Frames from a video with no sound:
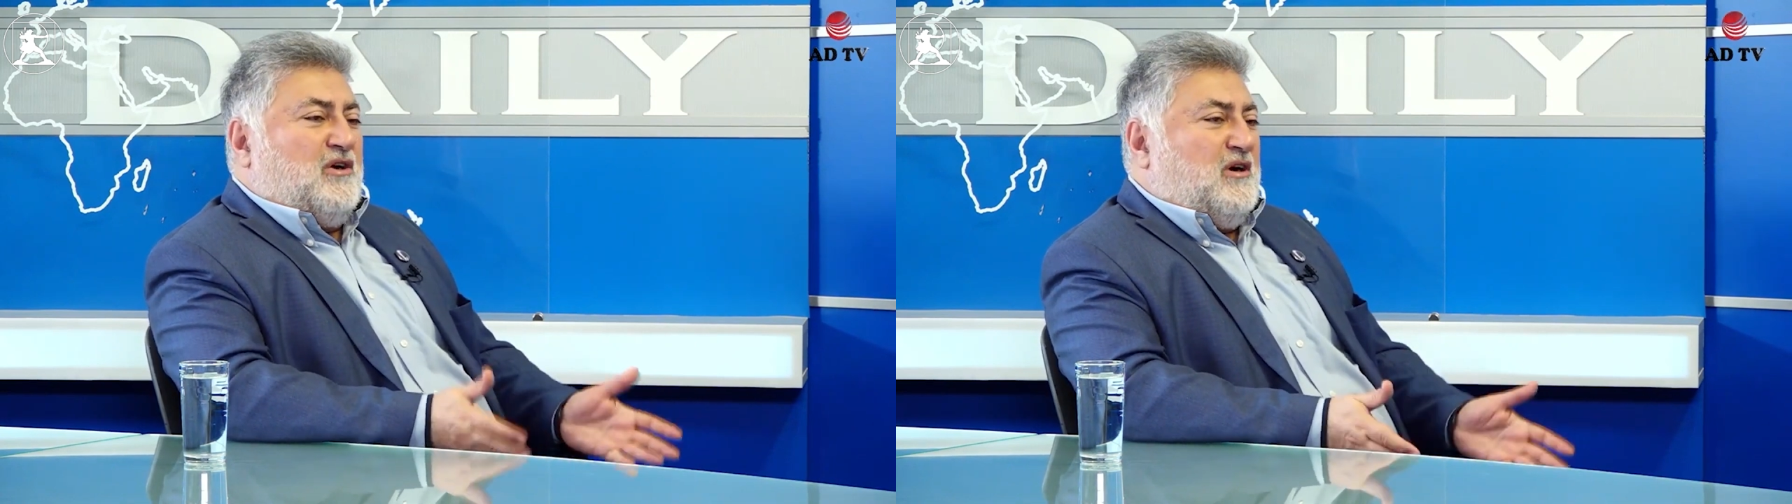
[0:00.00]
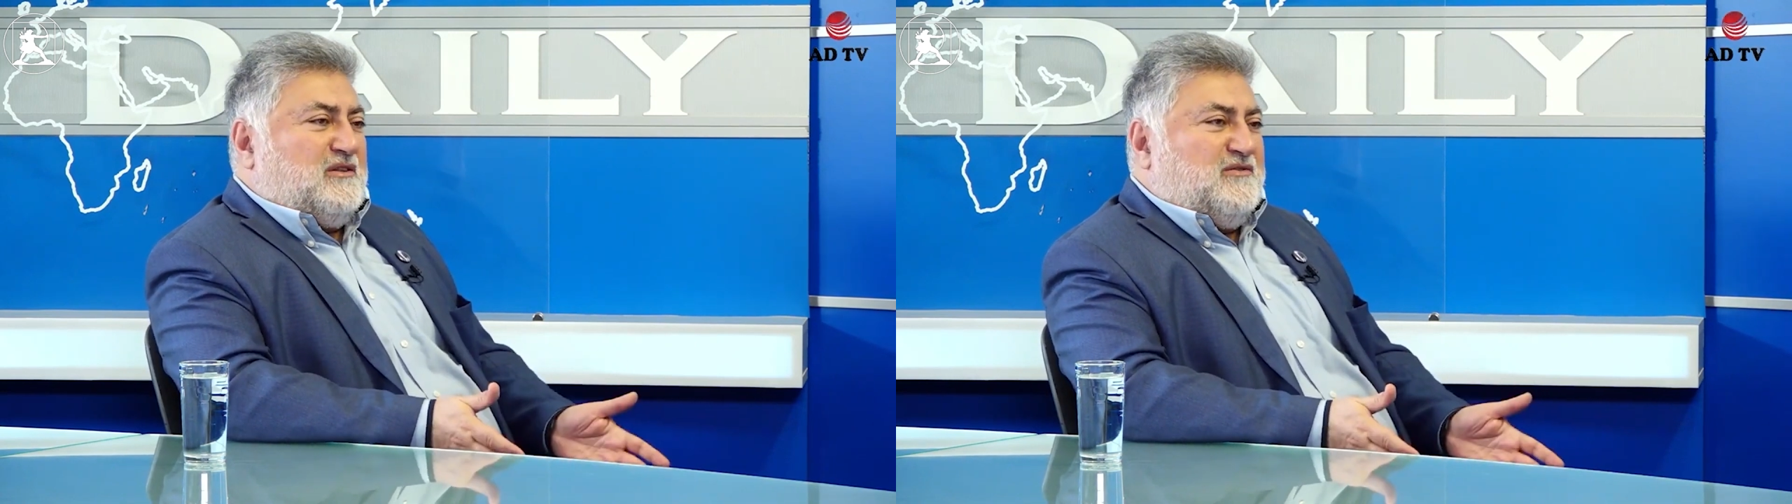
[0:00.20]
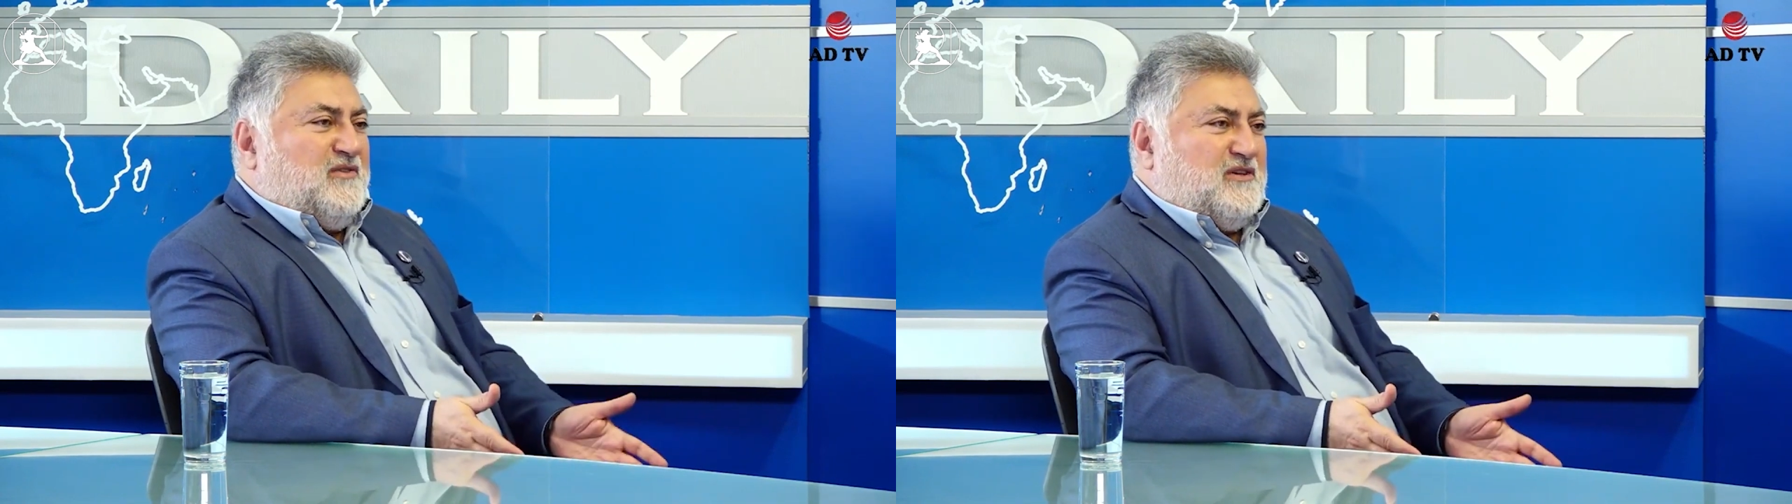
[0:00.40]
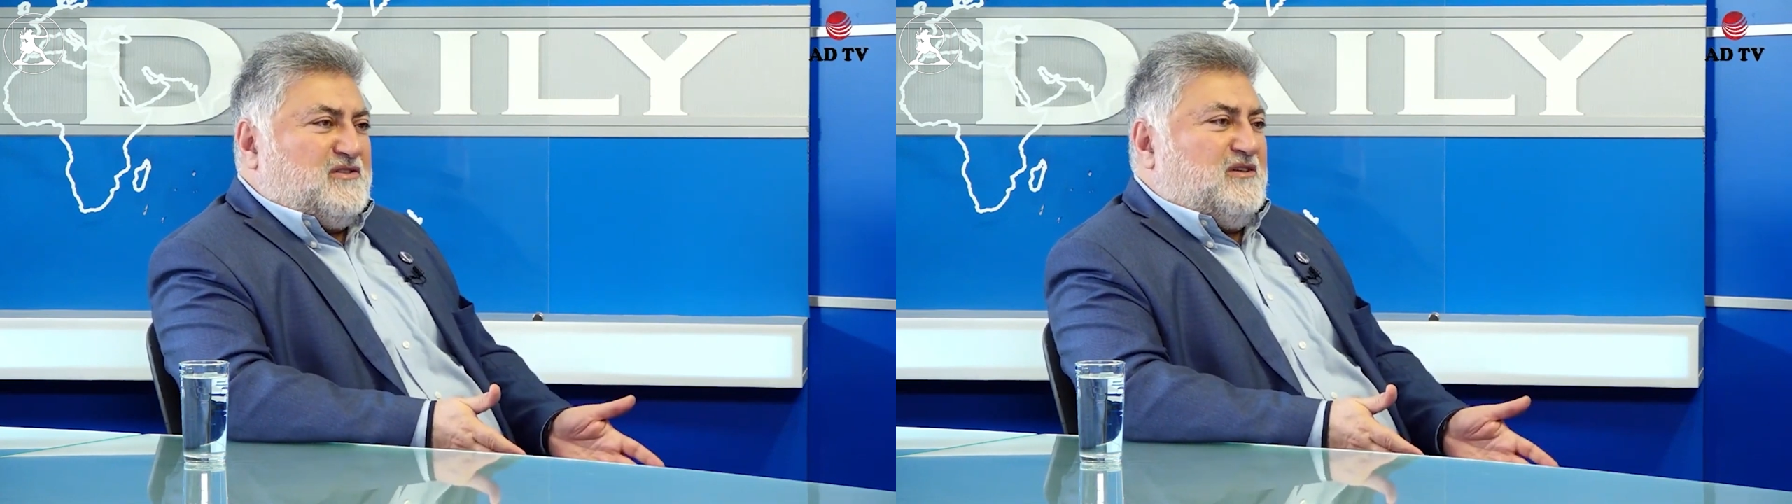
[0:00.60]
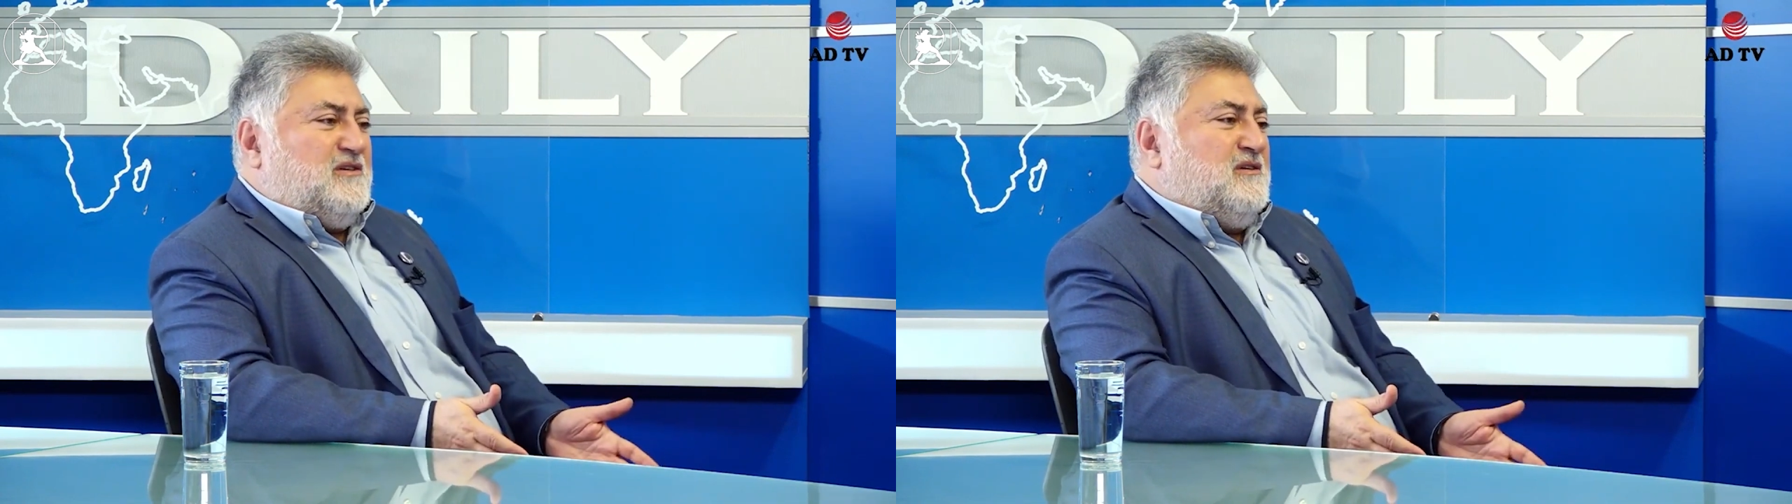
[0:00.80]
Now,
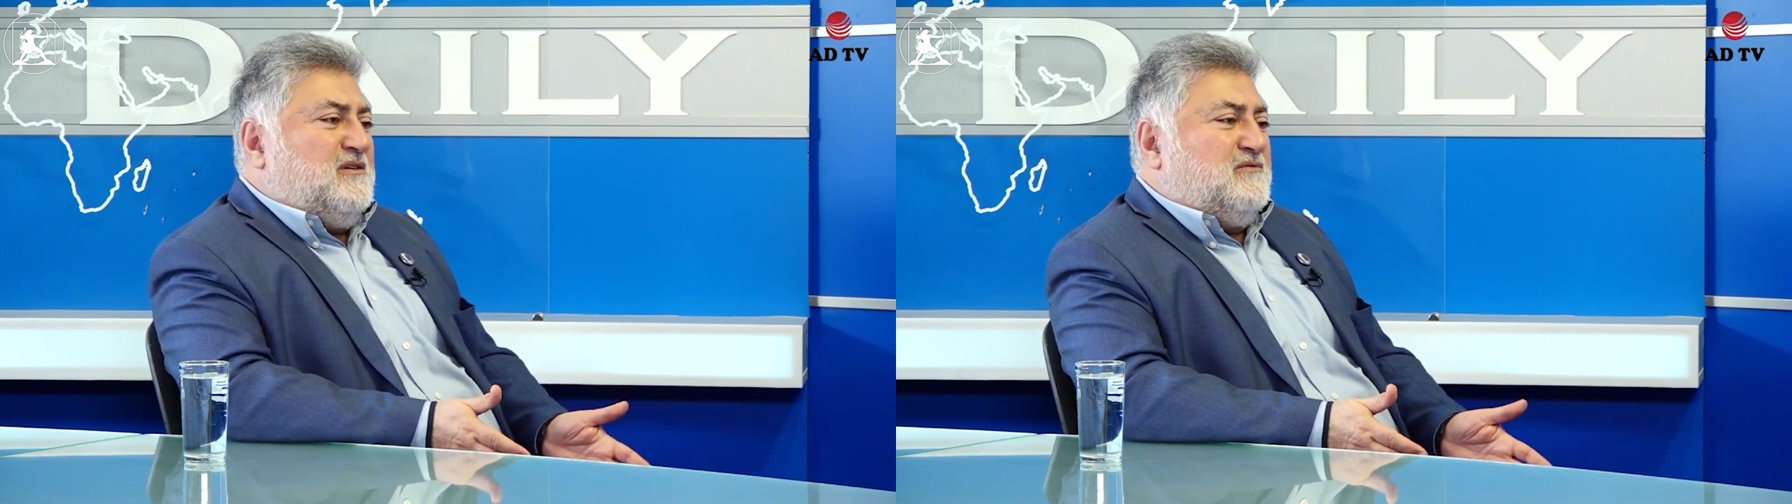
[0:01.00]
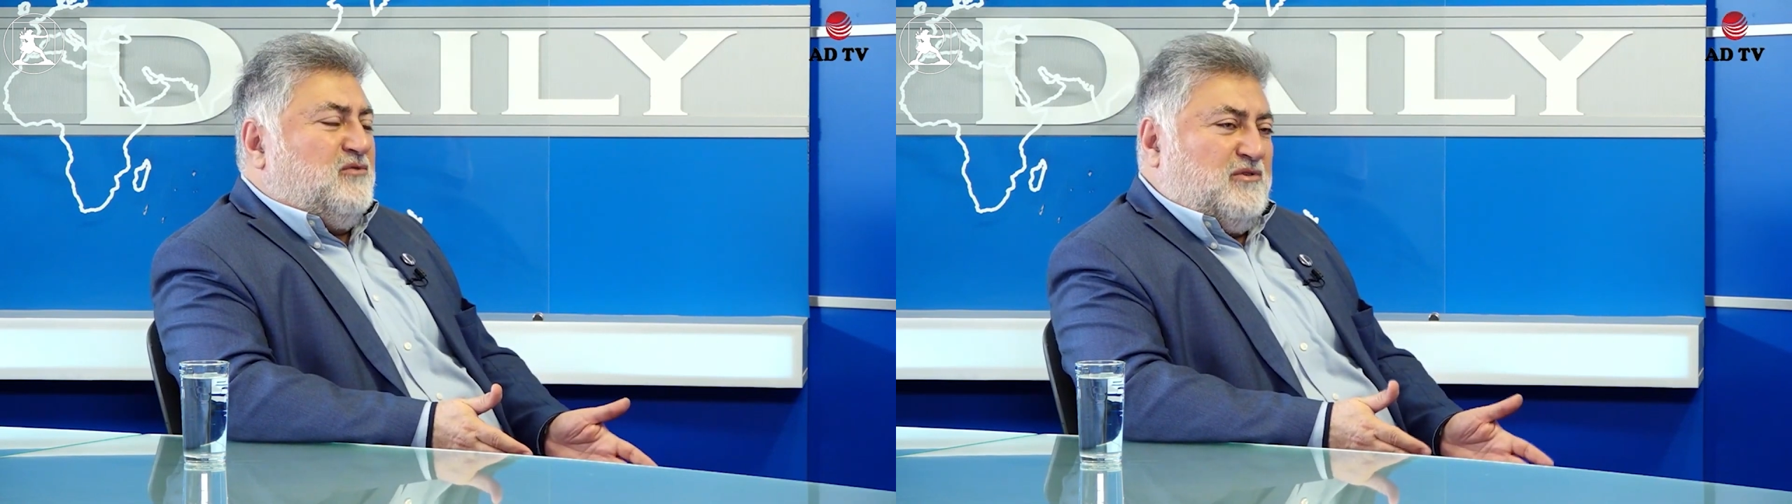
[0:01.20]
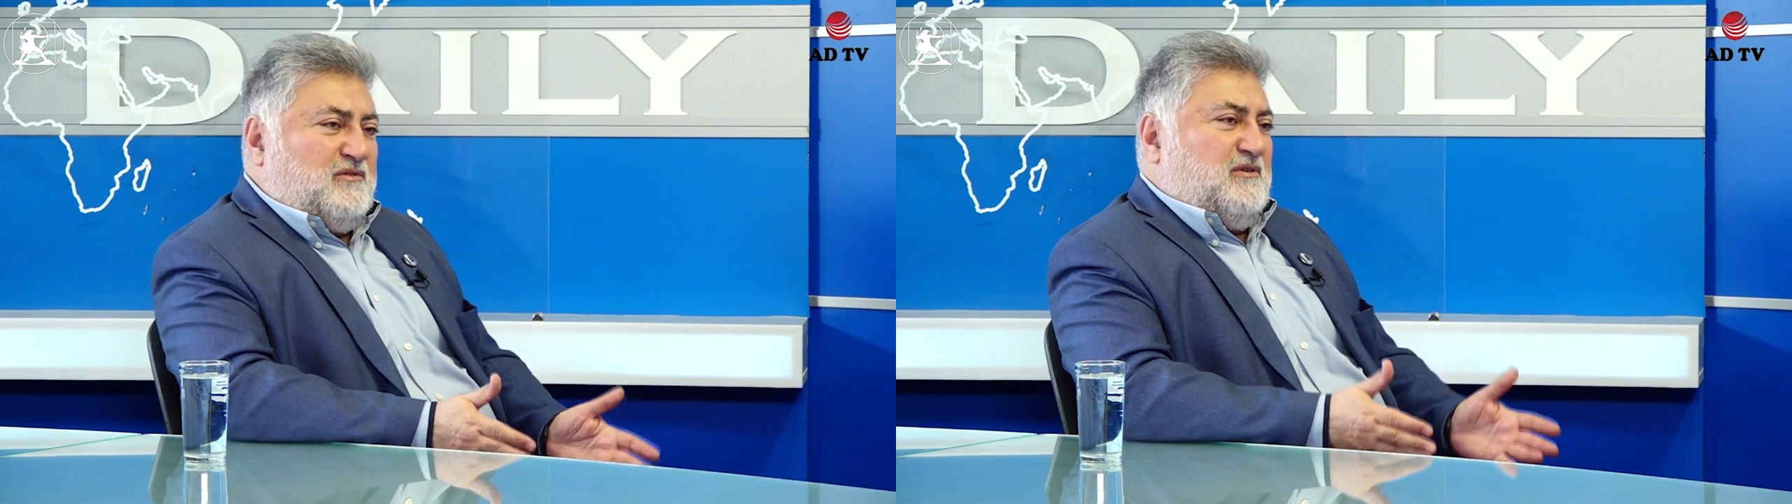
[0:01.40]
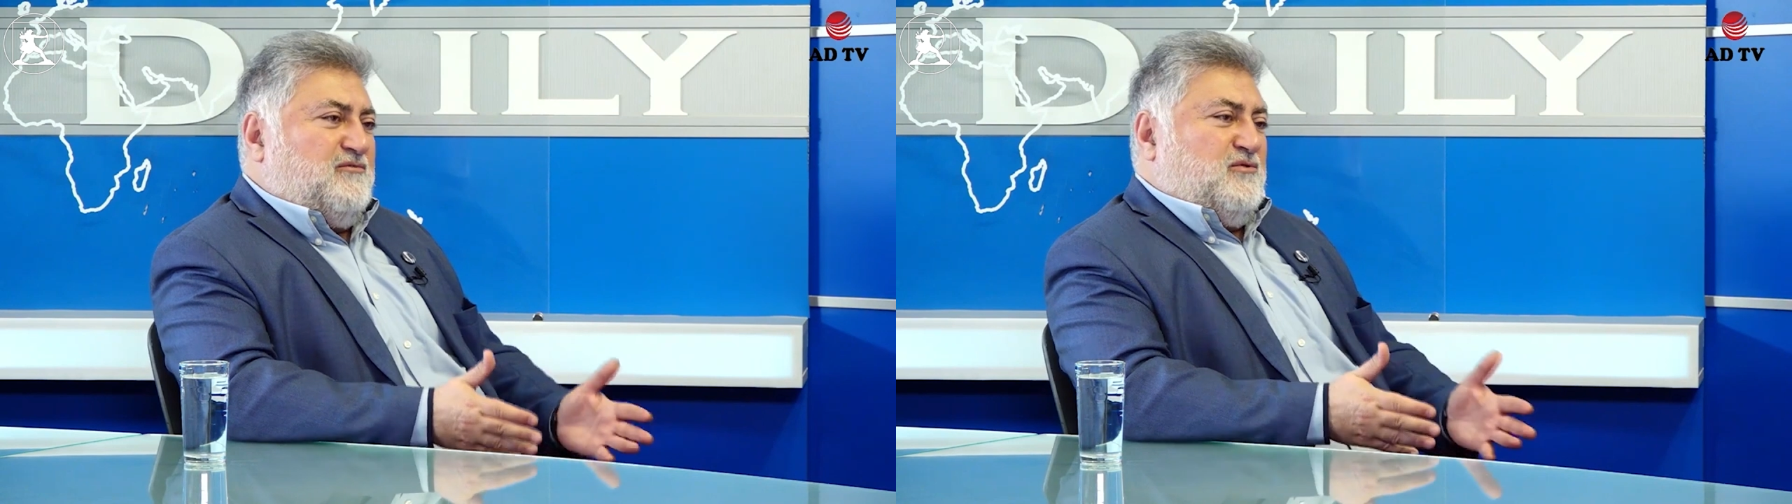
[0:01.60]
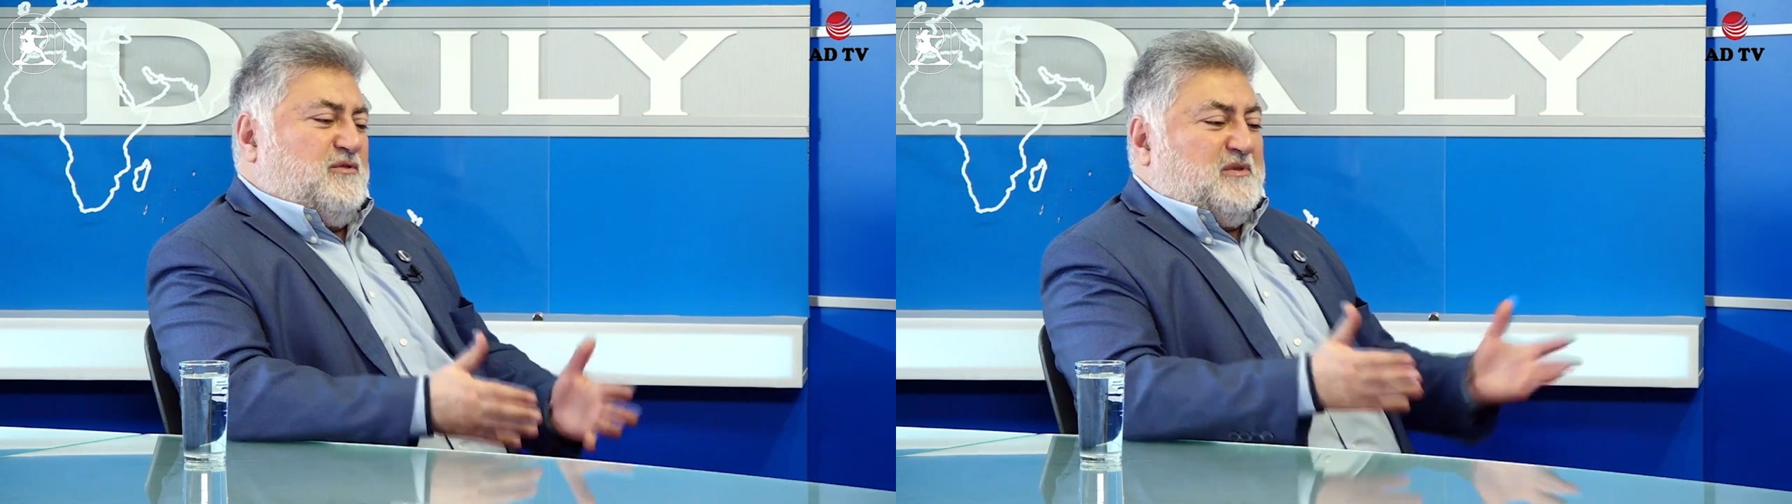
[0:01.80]
from the global
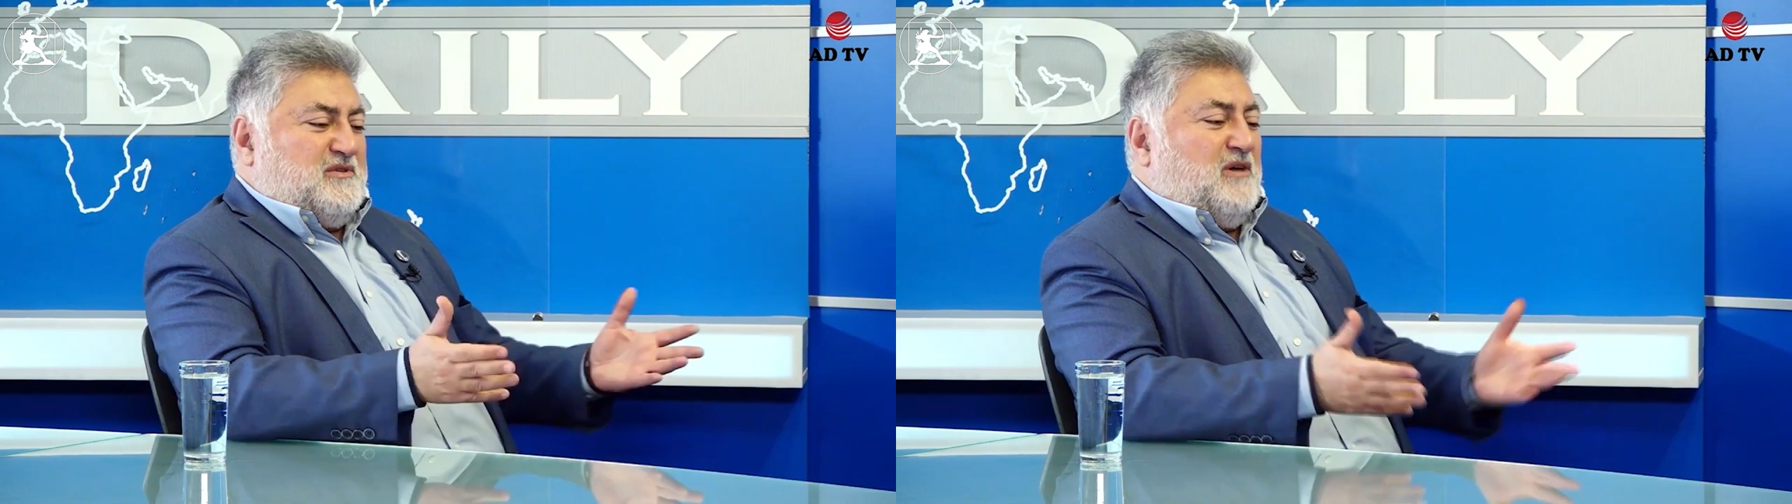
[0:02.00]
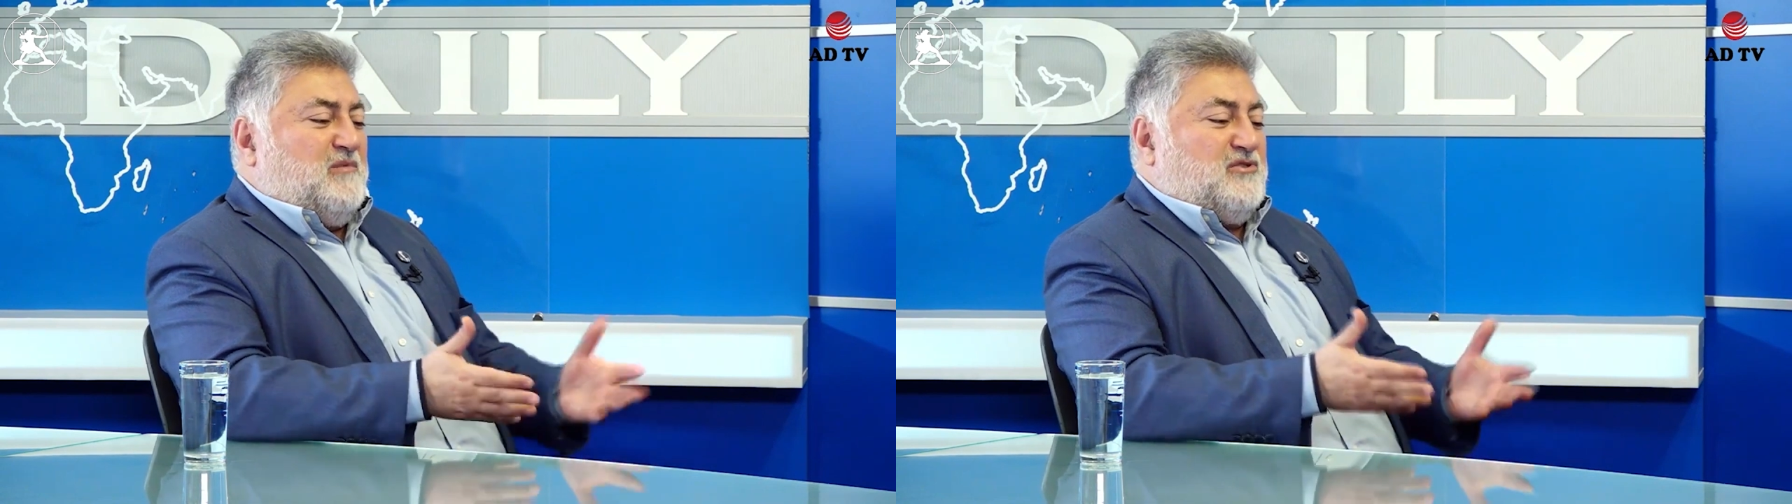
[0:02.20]
perspective,